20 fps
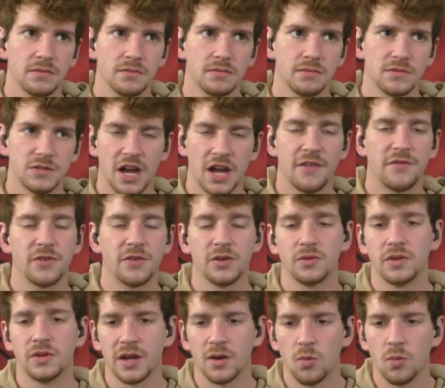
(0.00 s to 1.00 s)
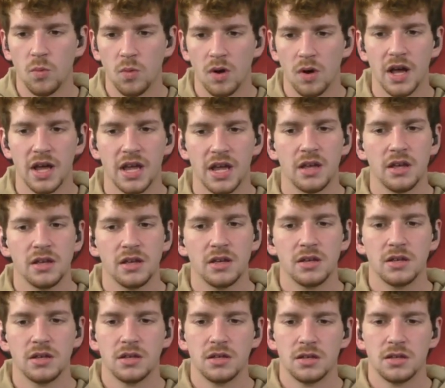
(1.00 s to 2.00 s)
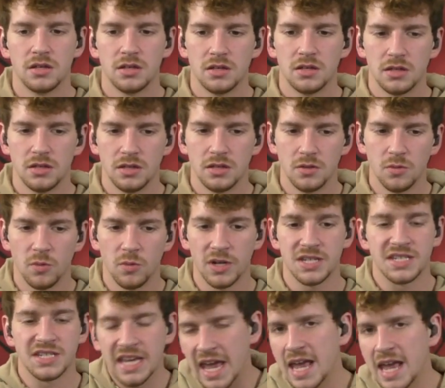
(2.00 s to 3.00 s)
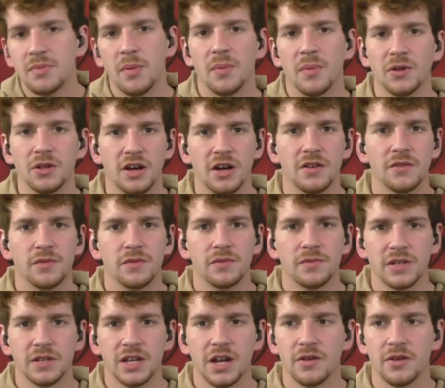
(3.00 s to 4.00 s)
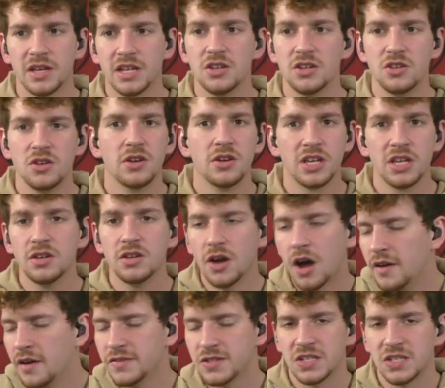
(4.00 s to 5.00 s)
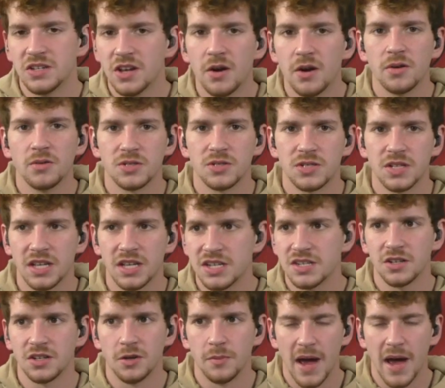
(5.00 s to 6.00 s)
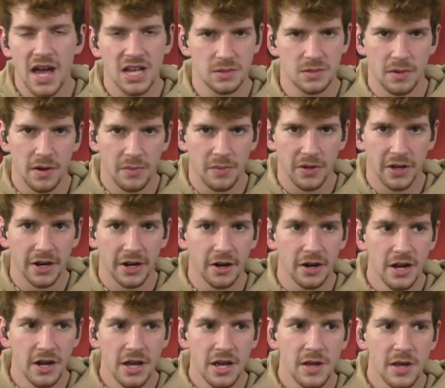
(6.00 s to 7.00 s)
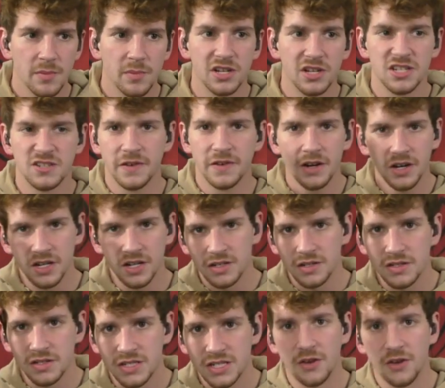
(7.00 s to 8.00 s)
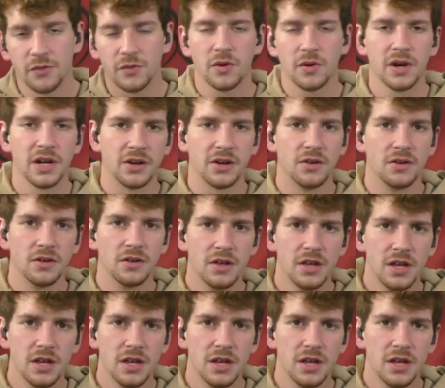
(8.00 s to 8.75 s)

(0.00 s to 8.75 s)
Chatfield, like what he's capable of. He obviously knows that he's a good basketball player, but he's very self-critical.